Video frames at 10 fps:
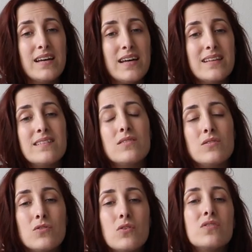and
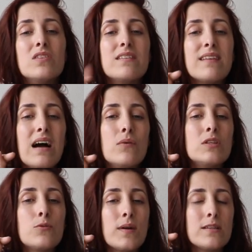you know, not how
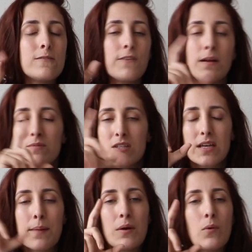it was filmed, the
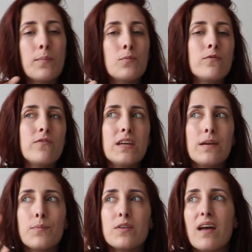camera
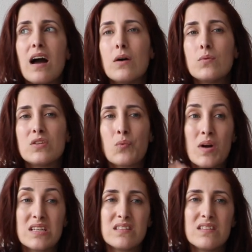moving, but how it
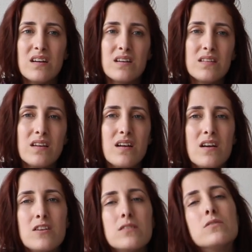was done,
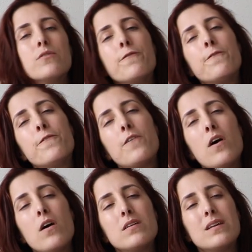the
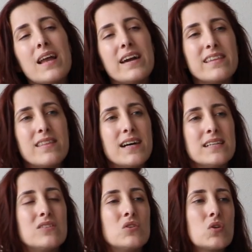fog like
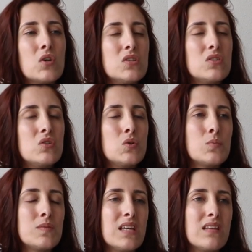that, the
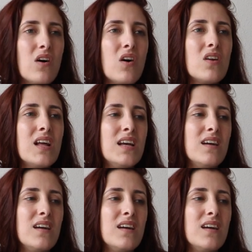costumes and all.